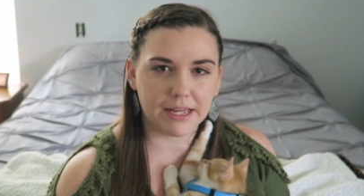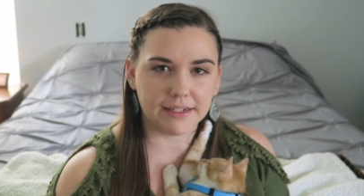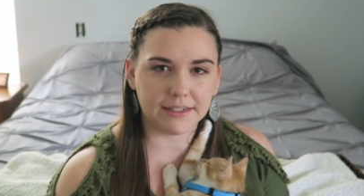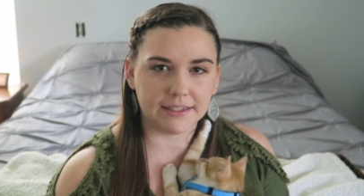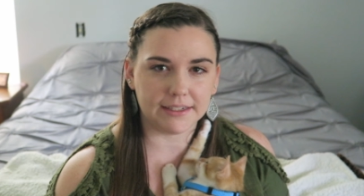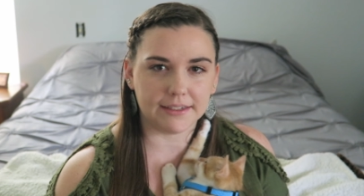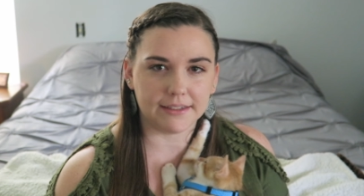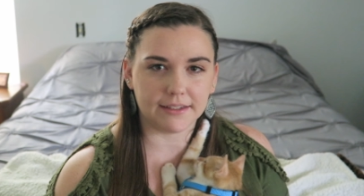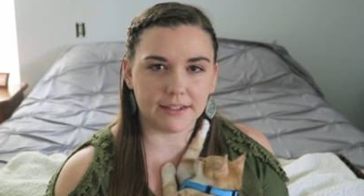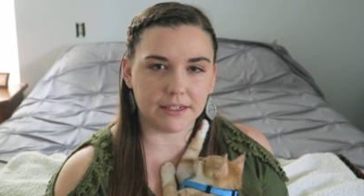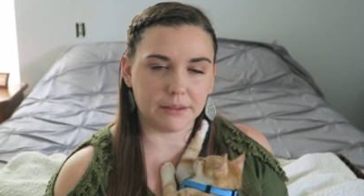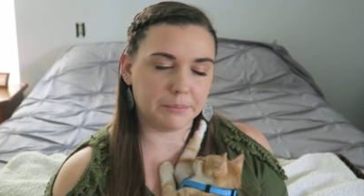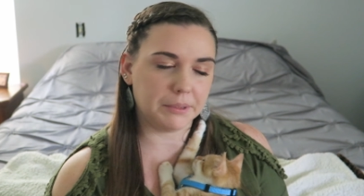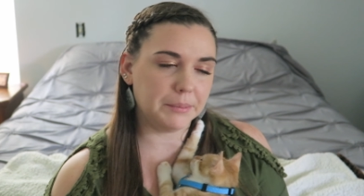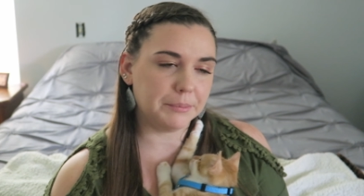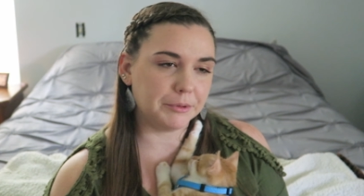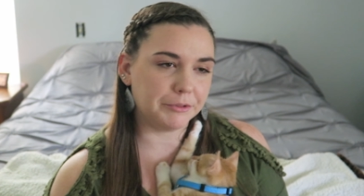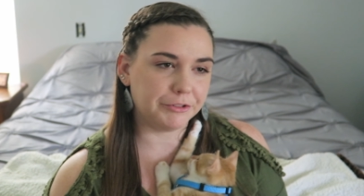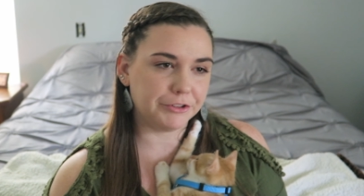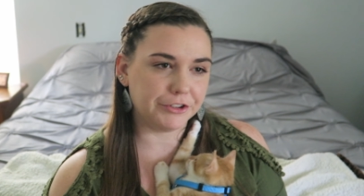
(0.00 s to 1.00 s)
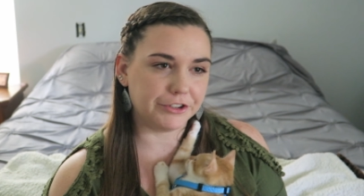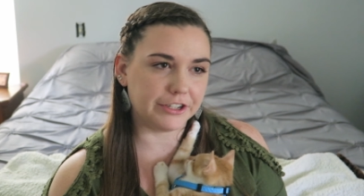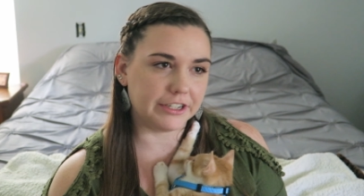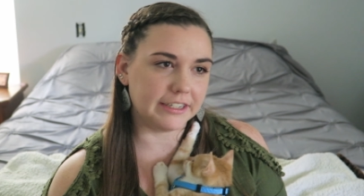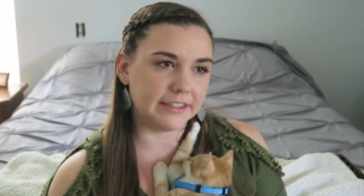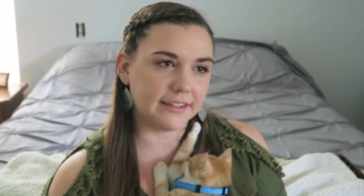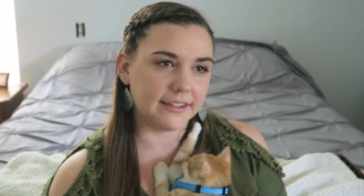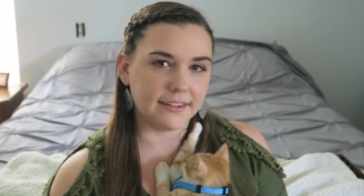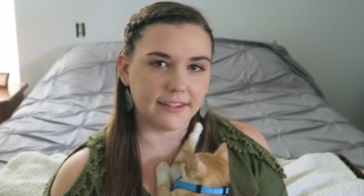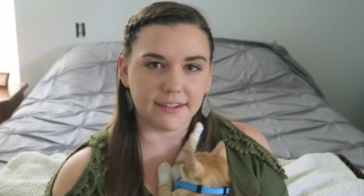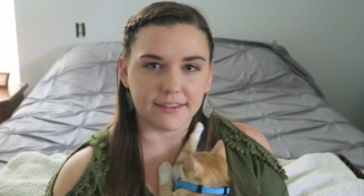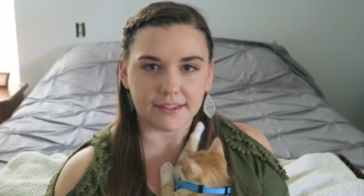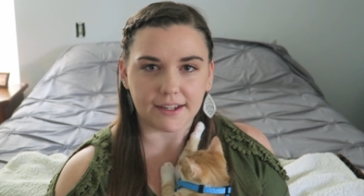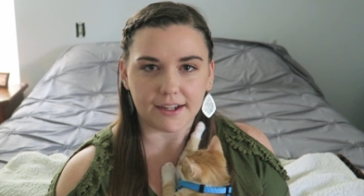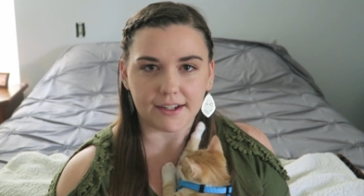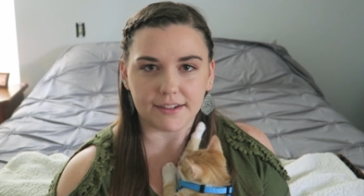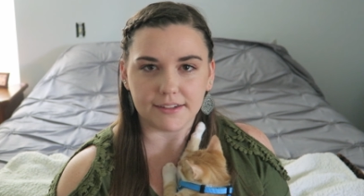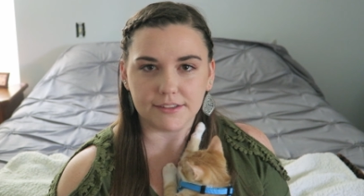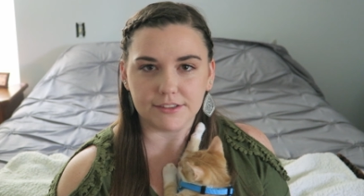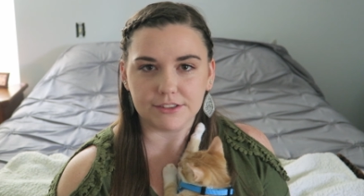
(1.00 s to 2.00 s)
any like people food or anything like
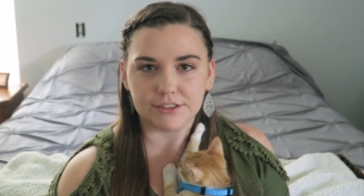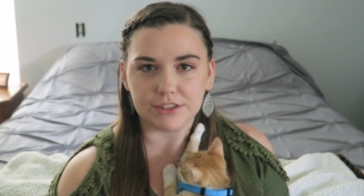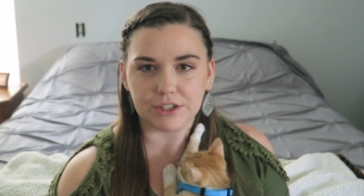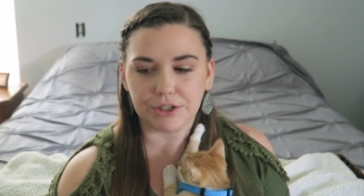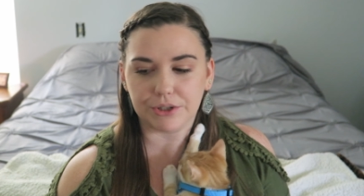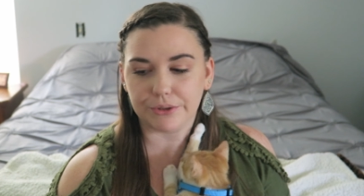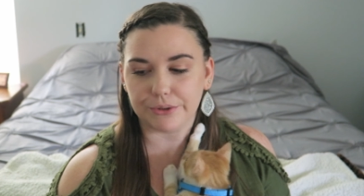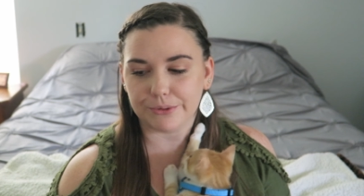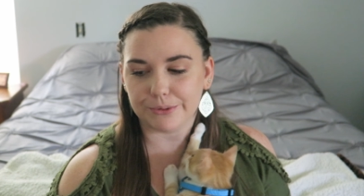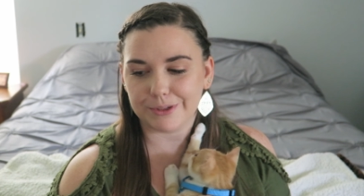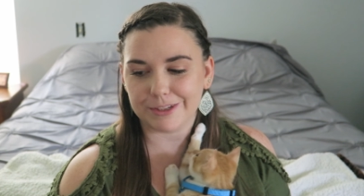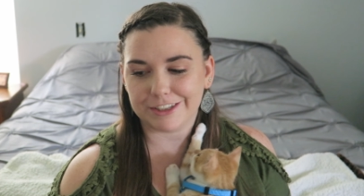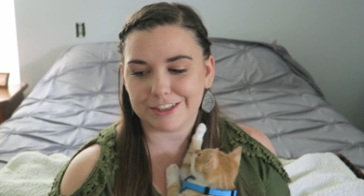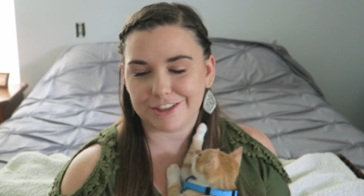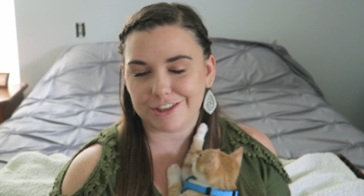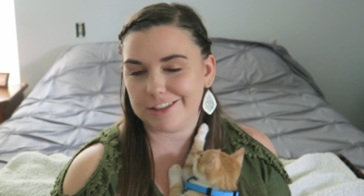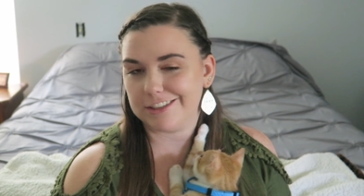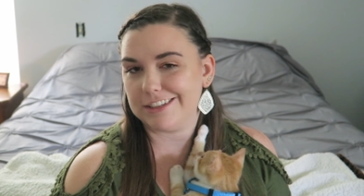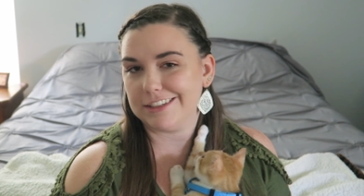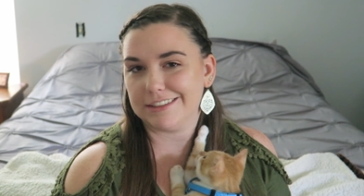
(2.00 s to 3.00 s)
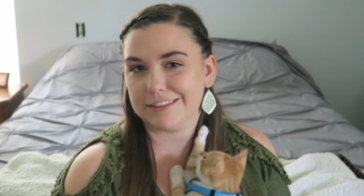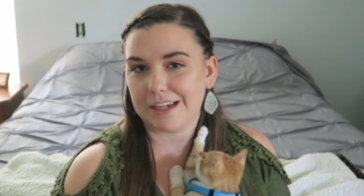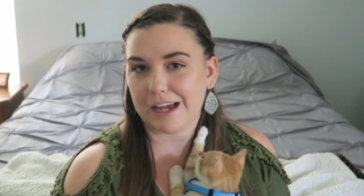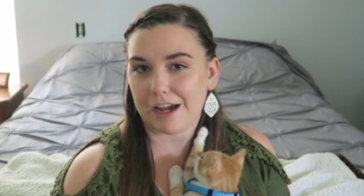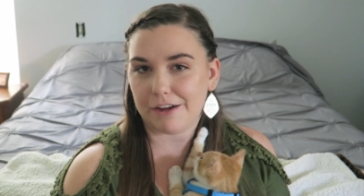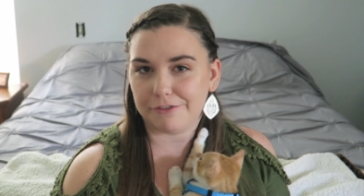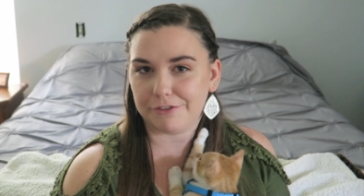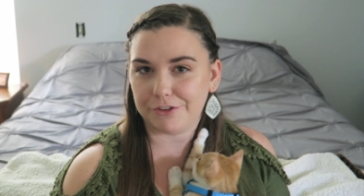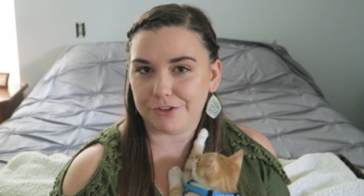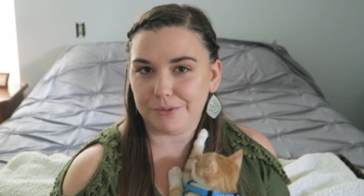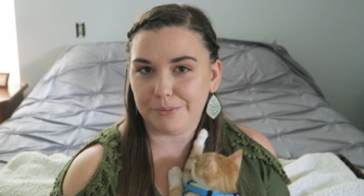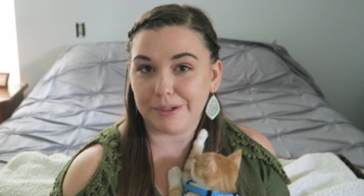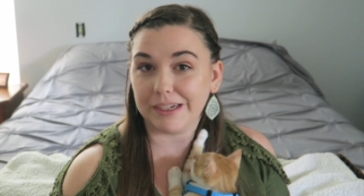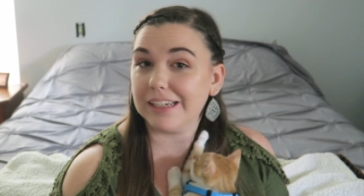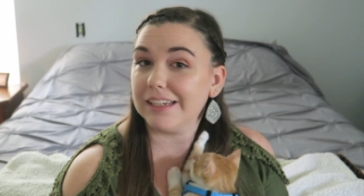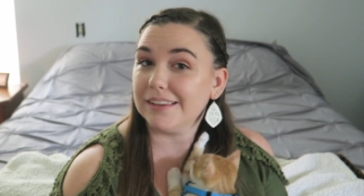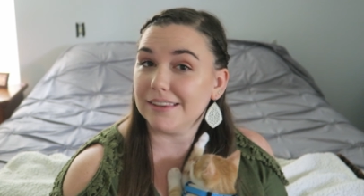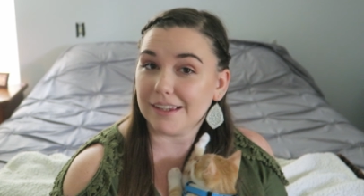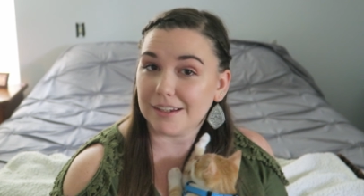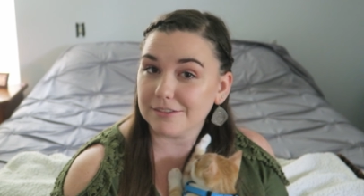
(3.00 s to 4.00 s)
that, so it's just his cat food, but
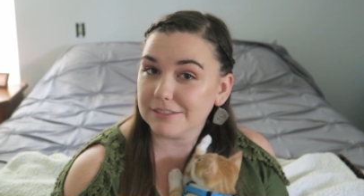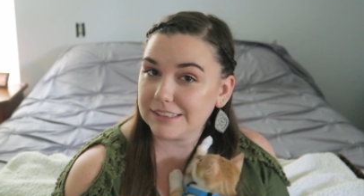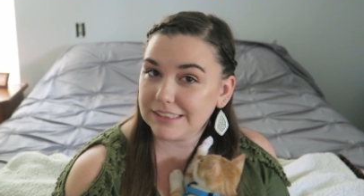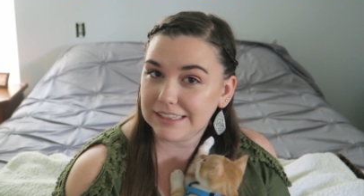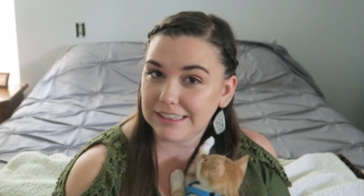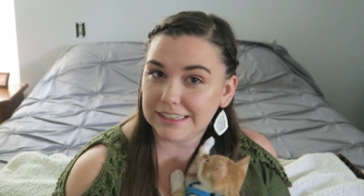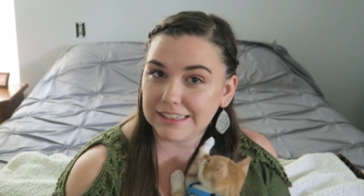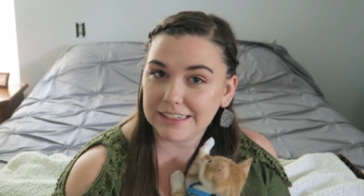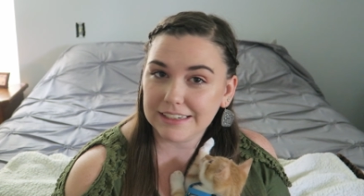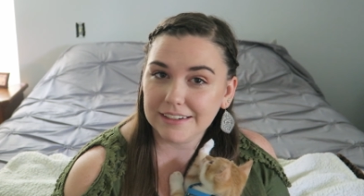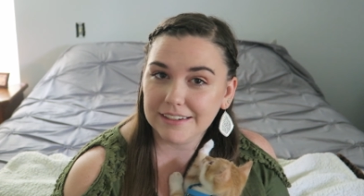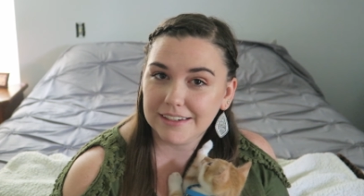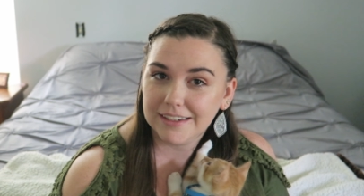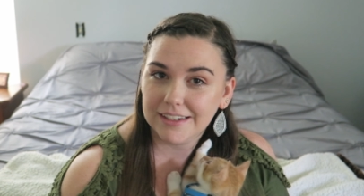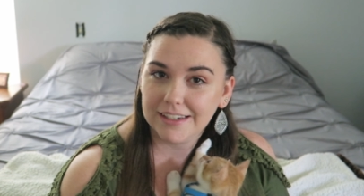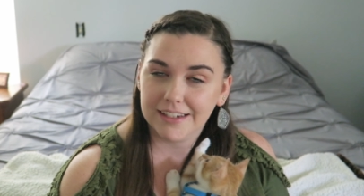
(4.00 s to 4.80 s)
he loves to eat